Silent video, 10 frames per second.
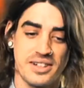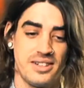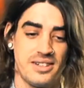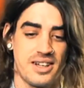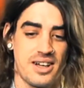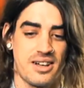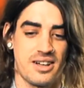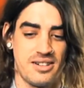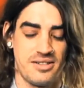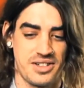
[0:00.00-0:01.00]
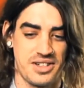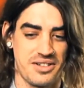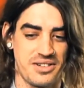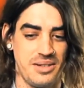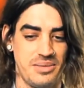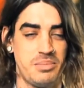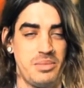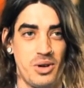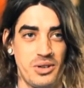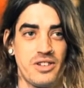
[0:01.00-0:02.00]
of NASA's uh, stuff seems
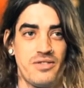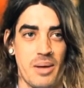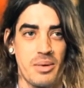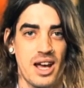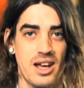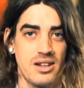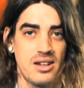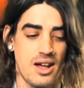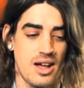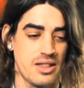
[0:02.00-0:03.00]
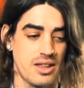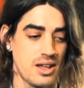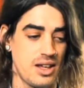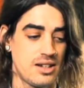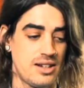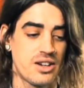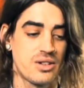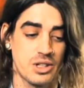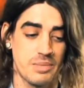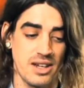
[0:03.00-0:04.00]
to be mostly fabricated. Uh, the
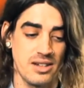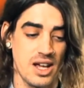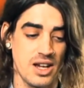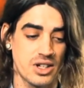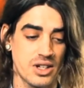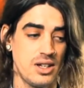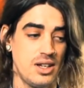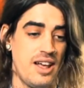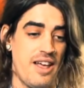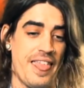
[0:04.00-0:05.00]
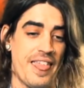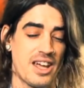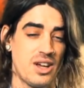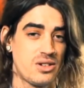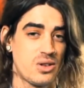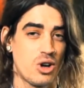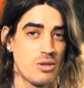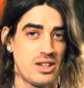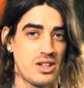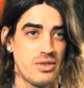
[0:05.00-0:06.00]
International Space Station, they use
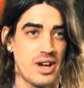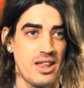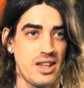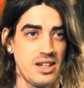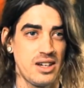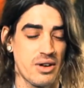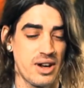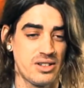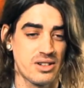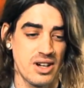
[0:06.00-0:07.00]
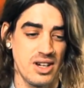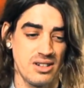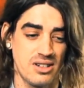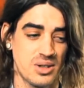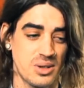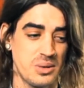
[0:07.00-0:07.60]
augmented reality and green screen